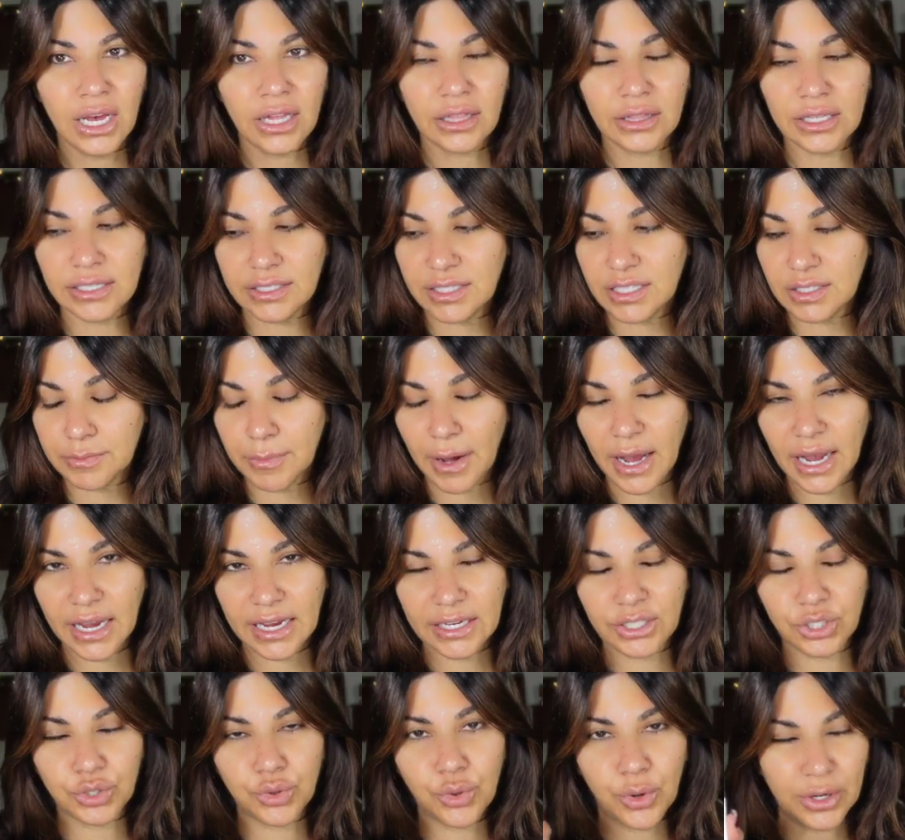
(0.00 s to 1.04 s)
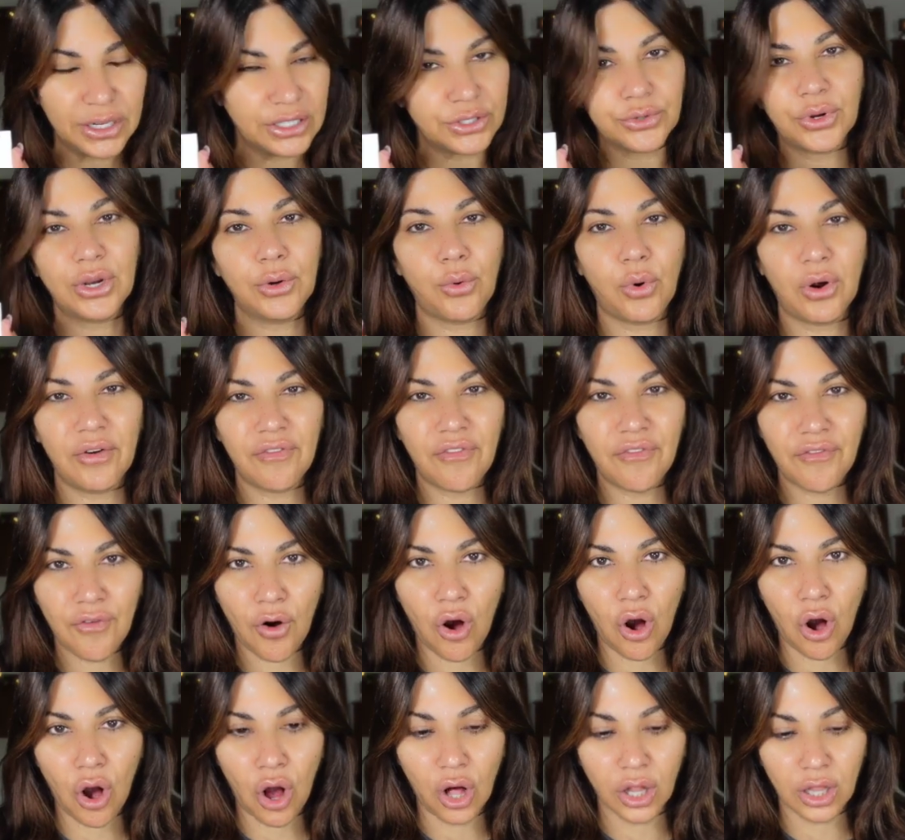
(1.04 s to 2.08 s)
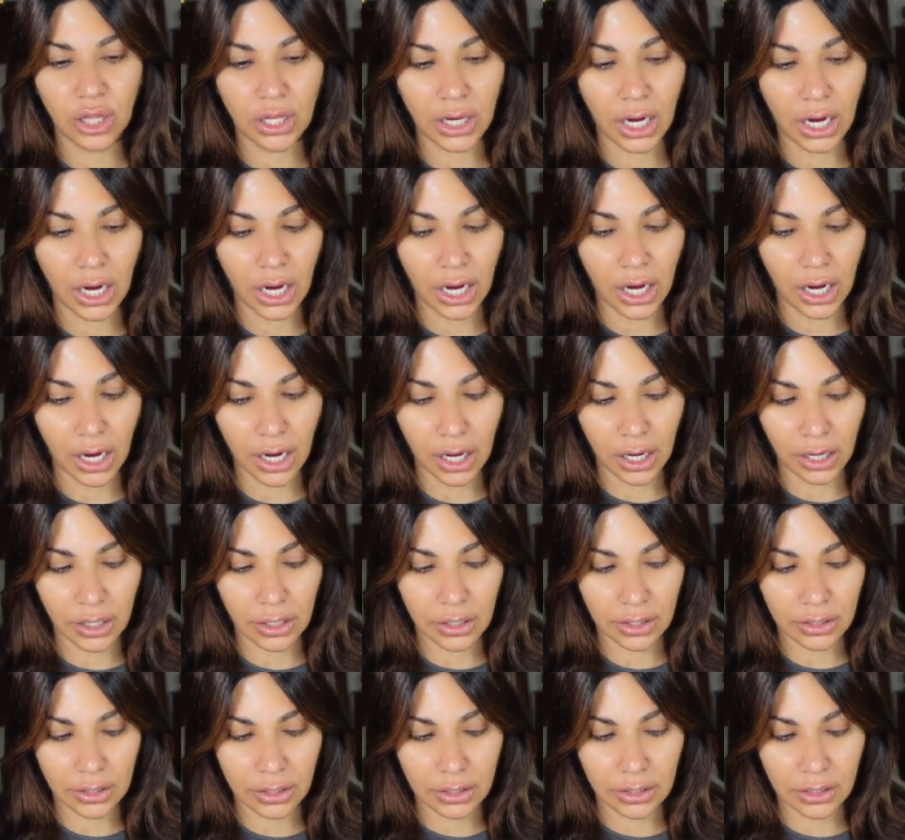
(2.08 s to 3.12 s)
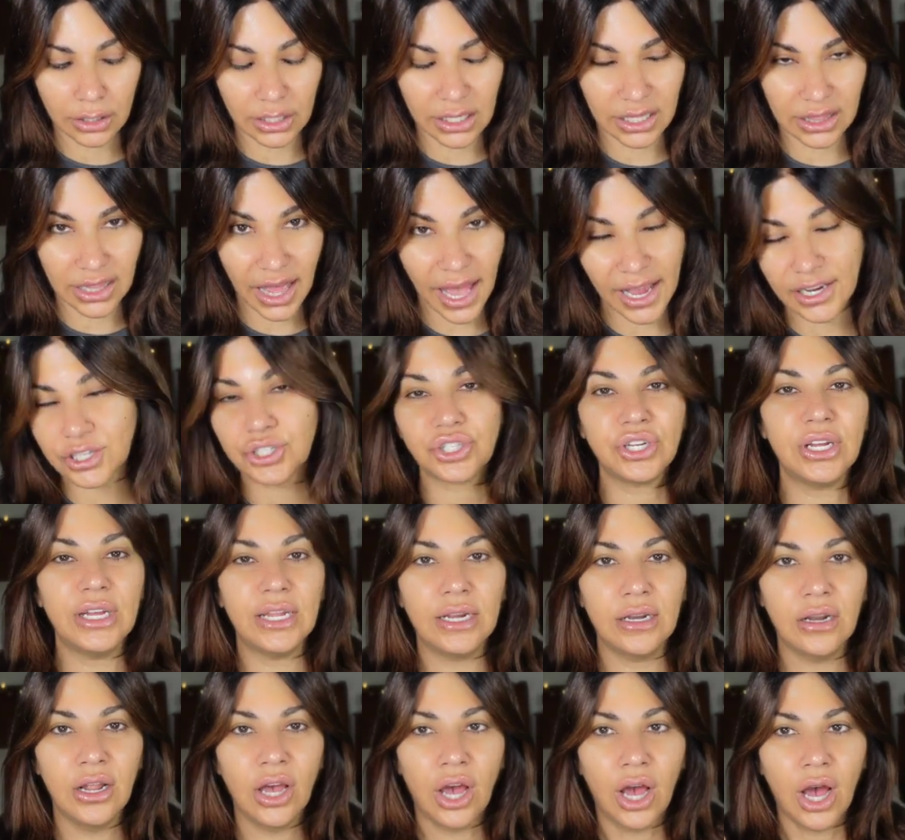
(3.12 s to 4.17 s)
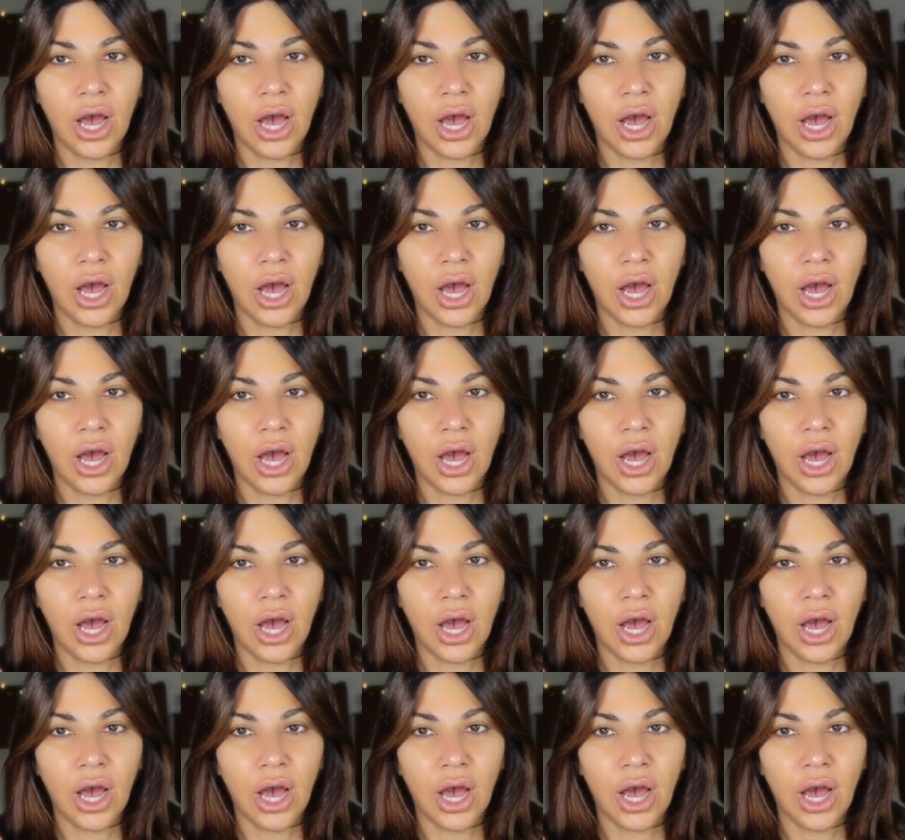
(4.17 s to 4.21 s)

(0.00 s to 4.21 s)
This is my 2021 fall collection.